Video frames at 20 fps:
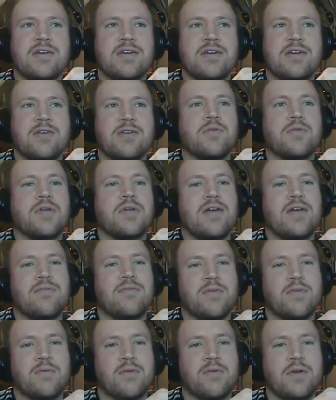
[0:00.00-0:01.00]

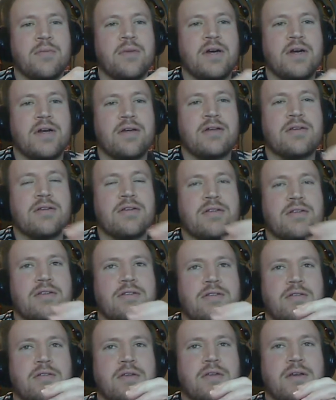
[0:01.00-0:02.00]
cooldown for one of my
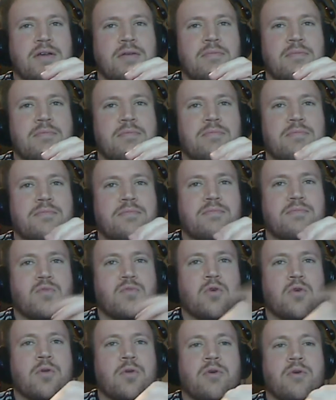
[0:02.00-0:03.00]

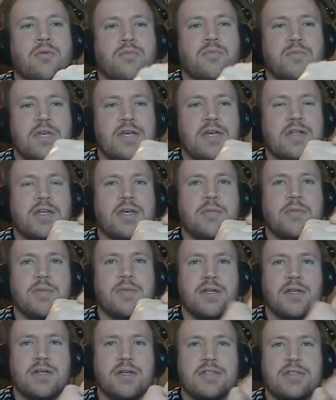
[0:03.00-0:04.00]
normal healing
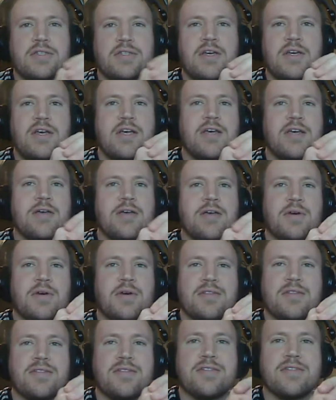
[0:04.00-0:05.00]
abilities.
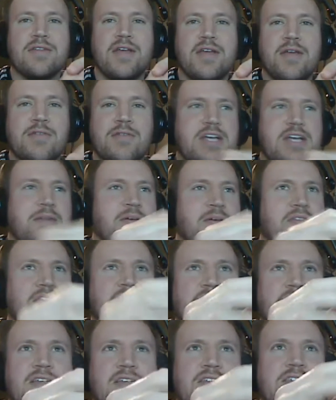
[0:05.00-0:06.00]
But every time I
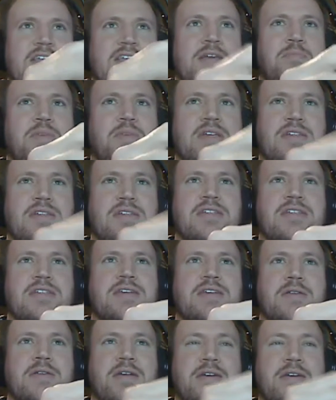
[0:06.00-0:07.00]
think of these set
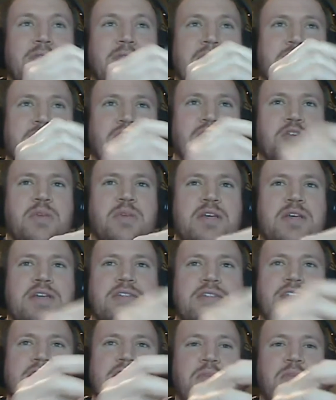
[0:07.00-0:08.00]
pieces, I have like
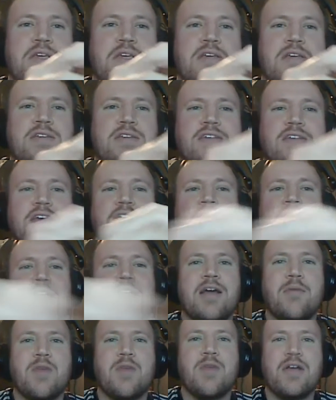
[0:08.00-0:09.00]
2-piece, 6-piece.
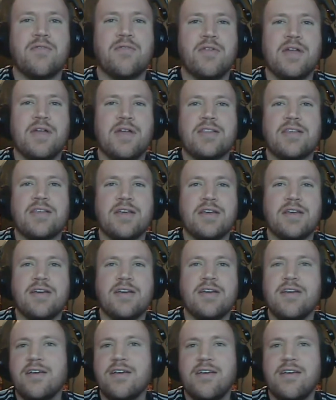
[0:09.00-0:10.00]
Now I'm waiting for like
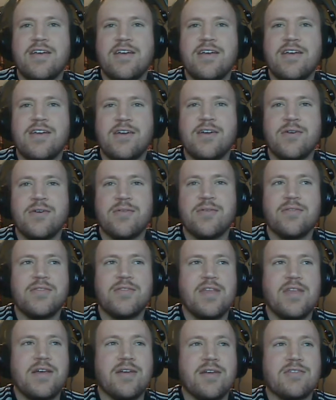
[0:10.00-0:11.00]
the
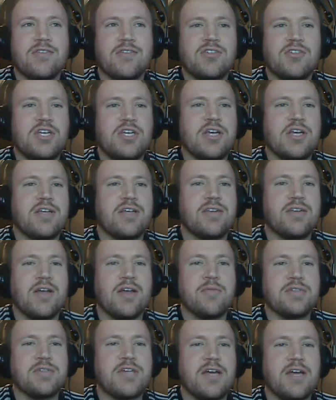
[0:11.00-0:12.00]
chicken. I
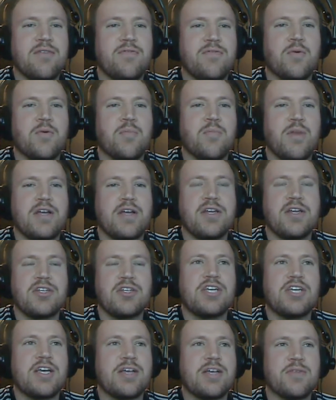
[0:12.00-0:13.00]
almost got a full bucket
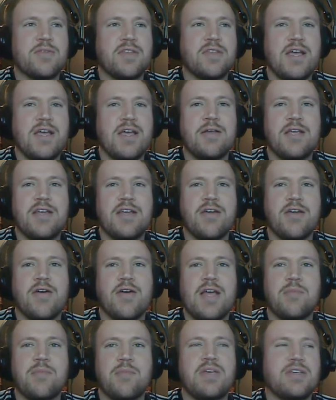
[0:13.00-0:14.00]
of chicken with
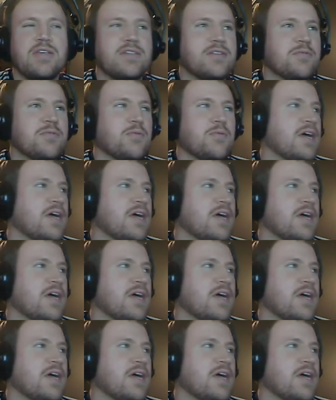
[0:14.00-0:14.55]
8-piece we'll